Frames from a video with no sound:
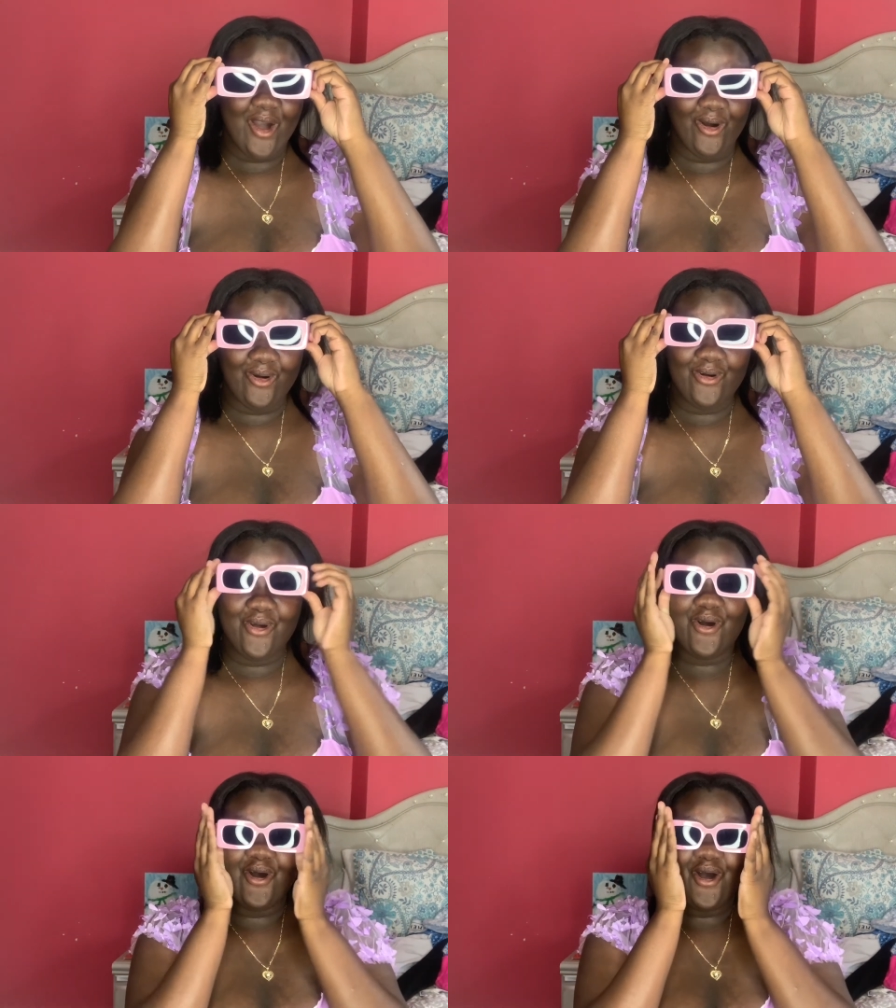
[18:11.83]
Hold
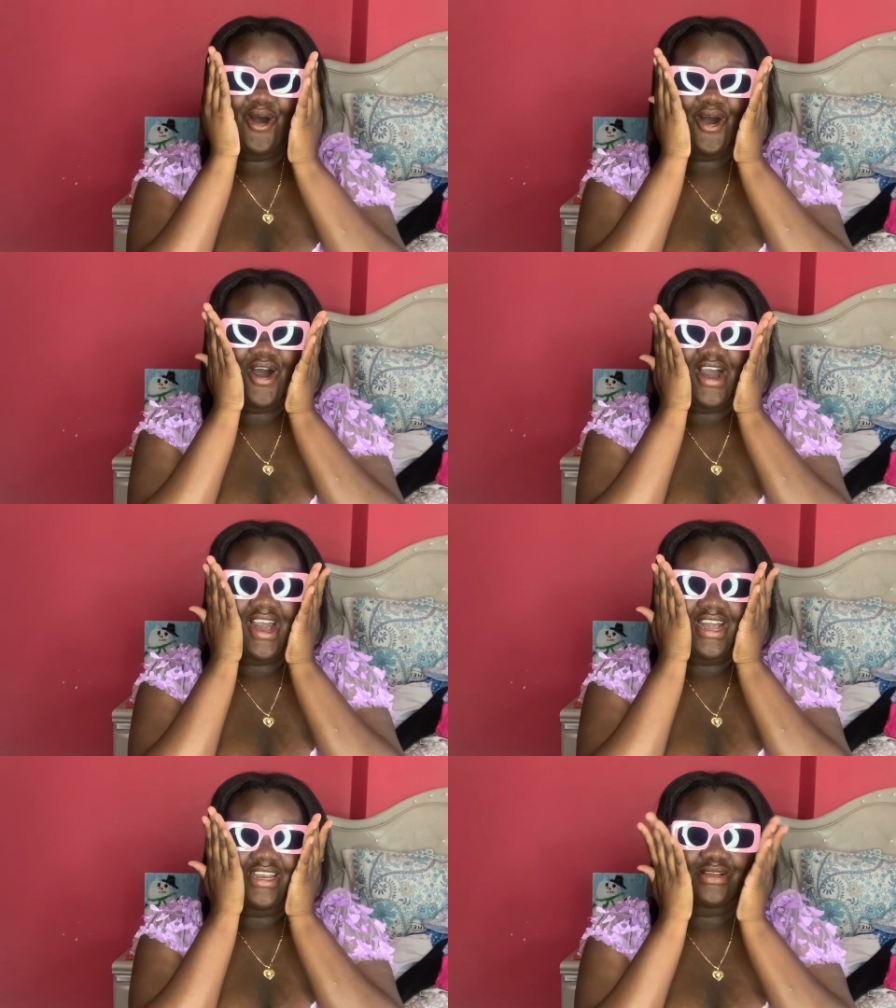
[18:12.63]

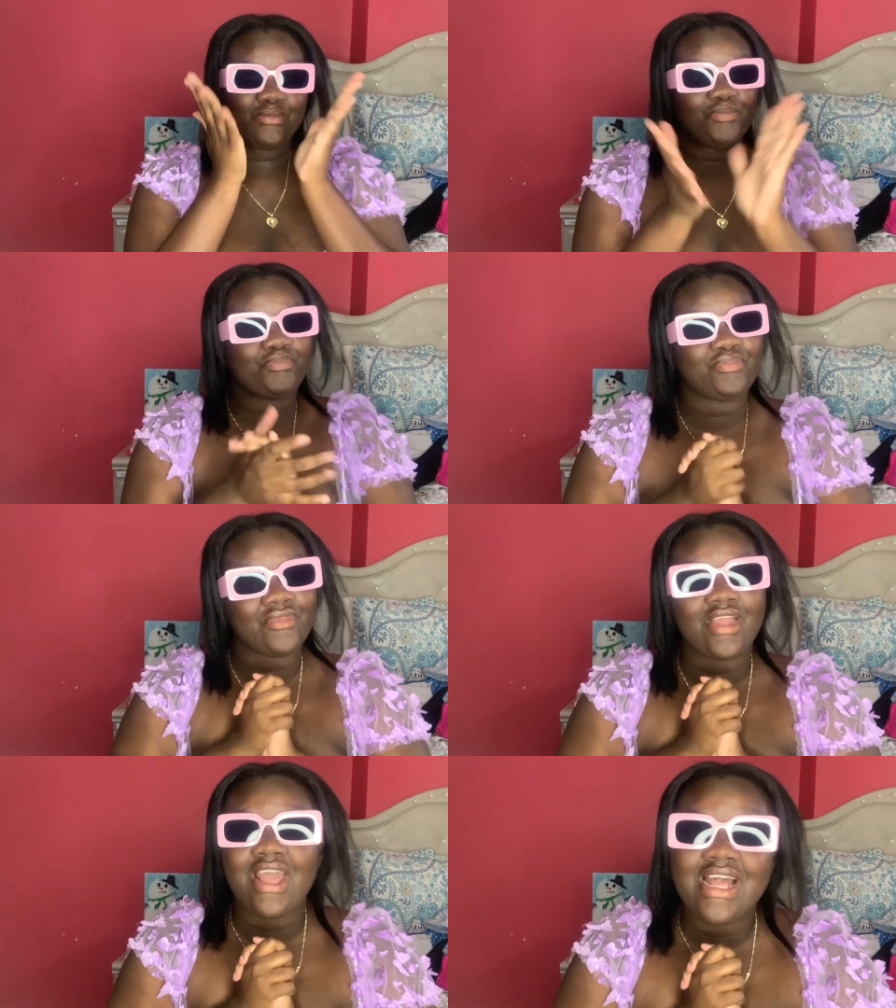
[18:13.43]
on.
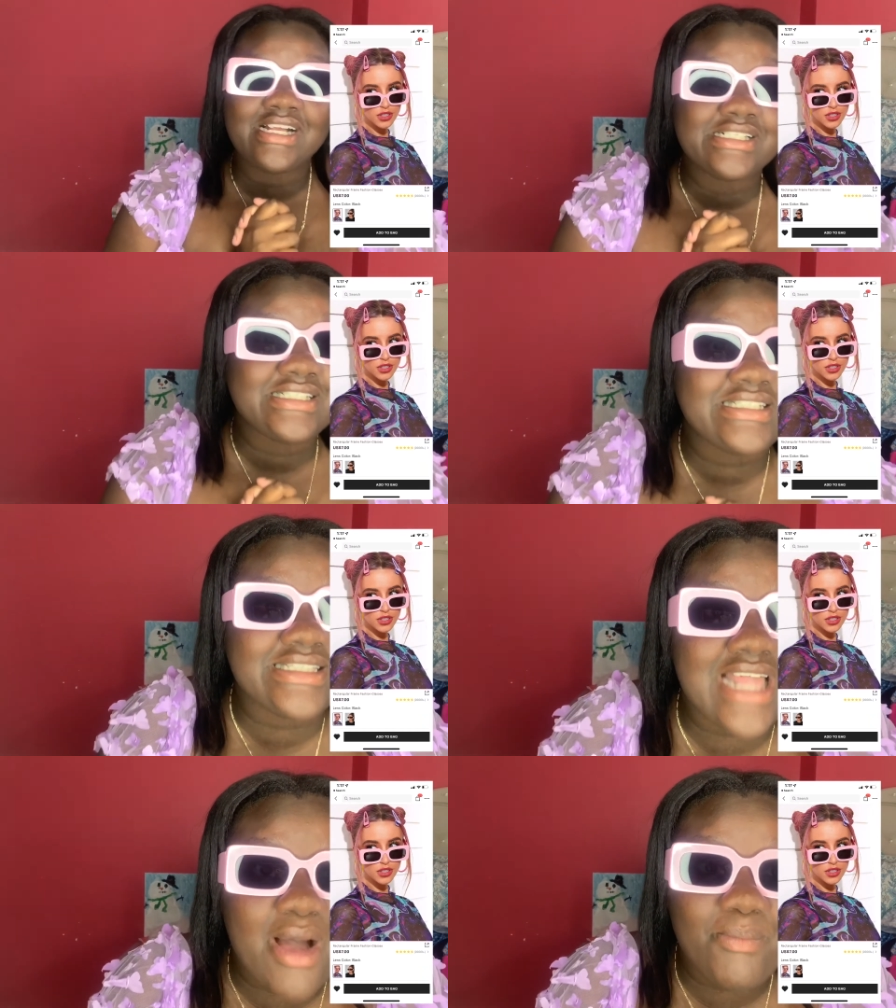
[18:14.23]

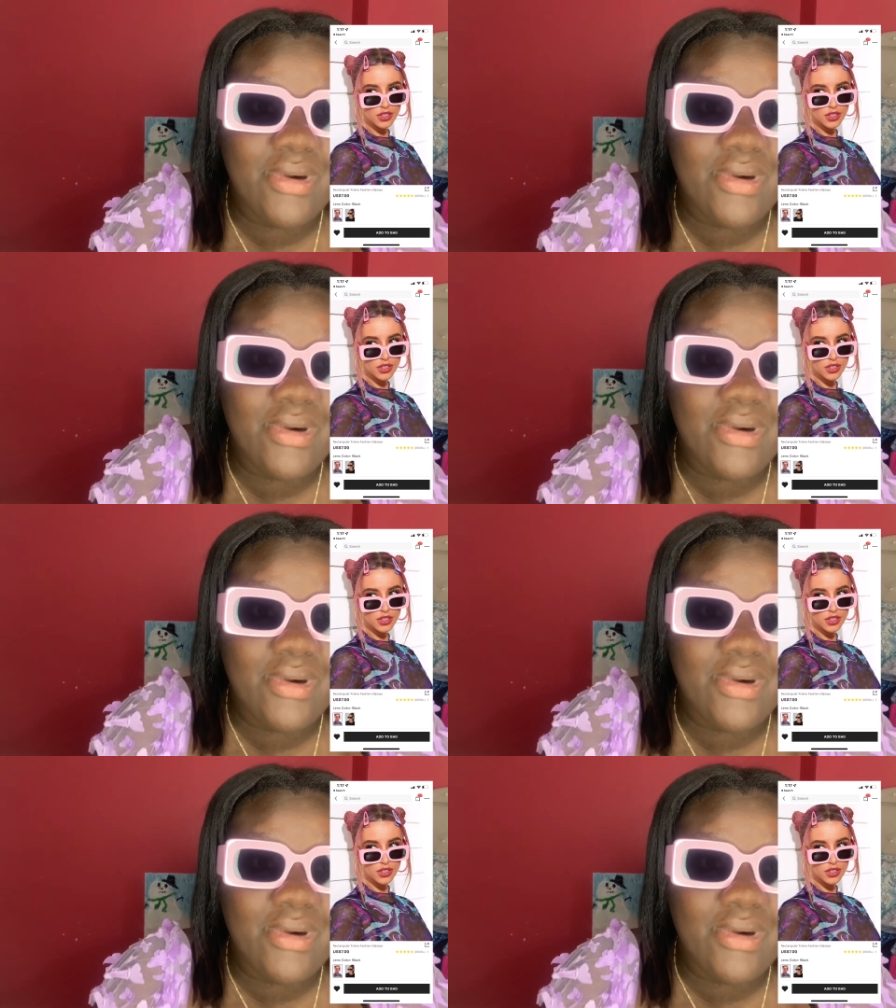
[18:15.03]
Stop